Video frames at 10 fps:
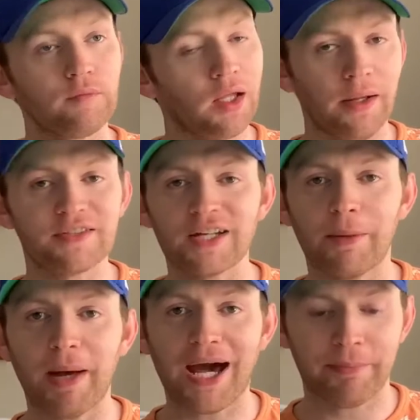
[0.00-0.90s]
It's not a
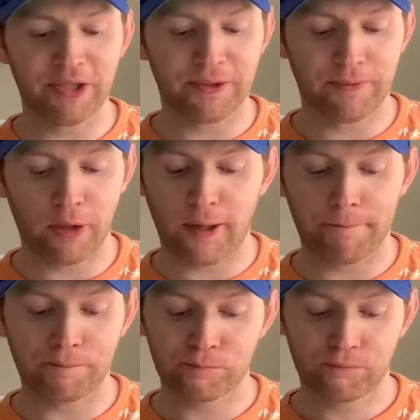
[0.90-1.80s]
bad beer.
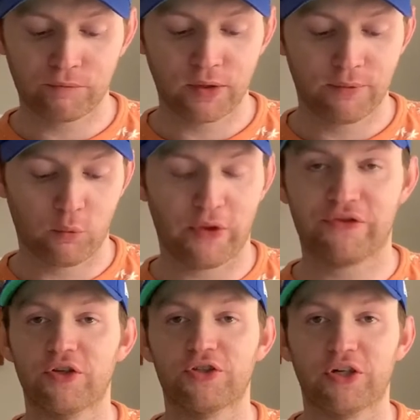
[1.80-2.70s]
With
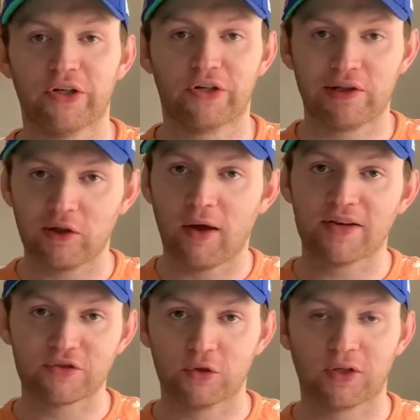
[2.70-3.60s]
a
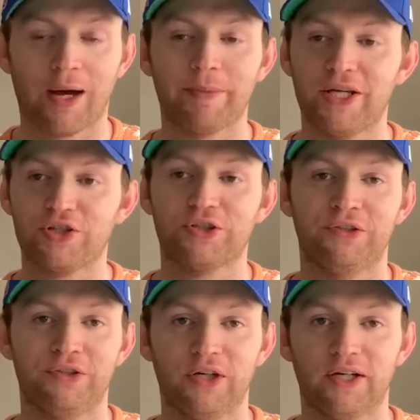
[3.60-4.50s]
colossal
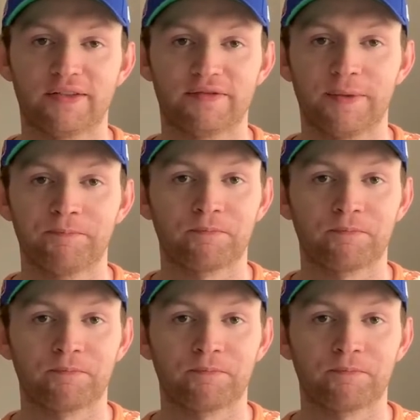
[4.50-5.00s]
combination of